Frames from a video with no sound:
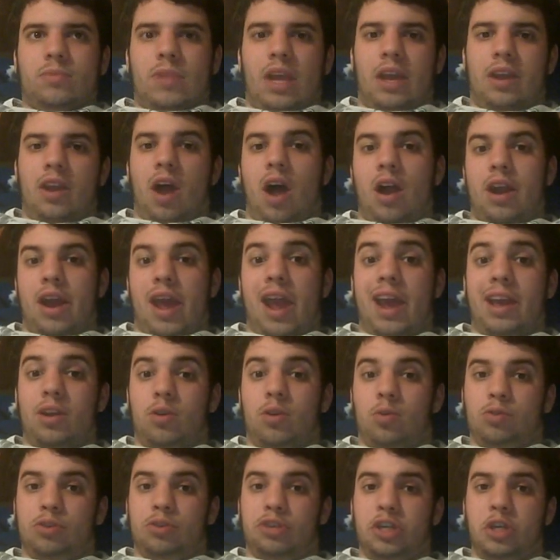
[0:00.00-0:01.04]
And not 8
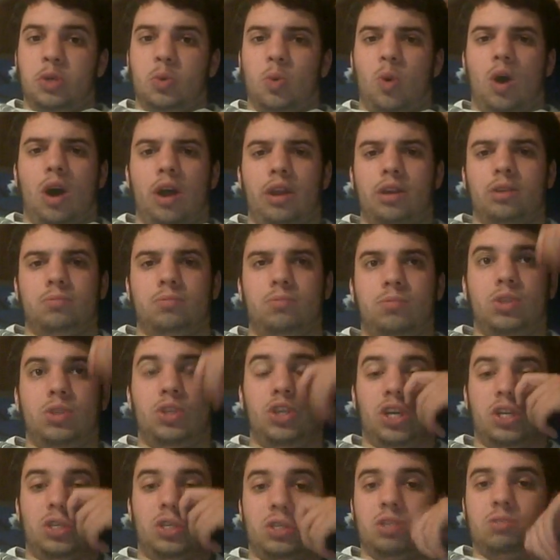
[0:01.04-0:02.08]
or G1,
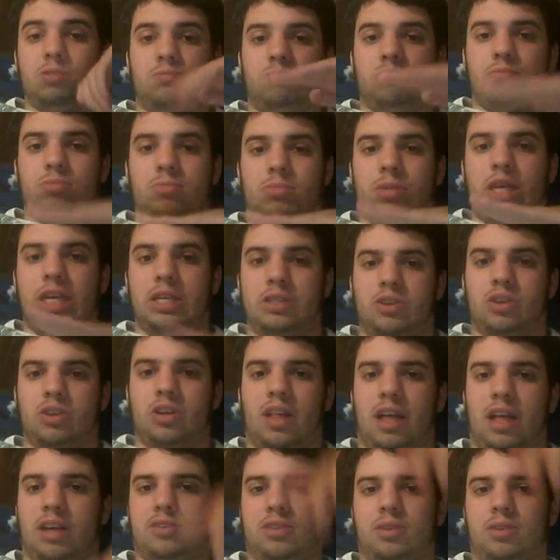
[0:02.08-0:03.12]
just instant
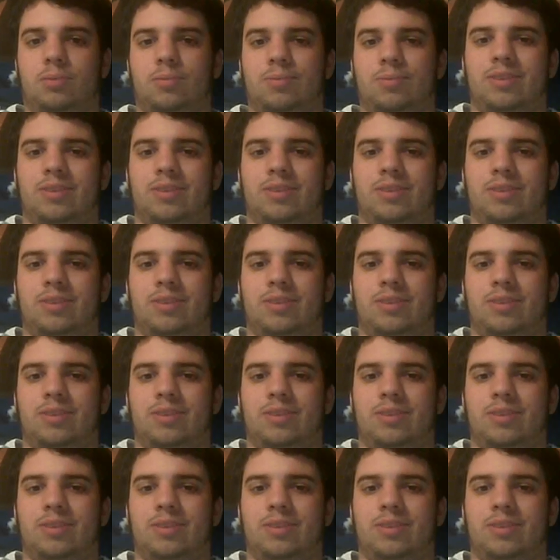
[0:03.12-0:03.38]
classic.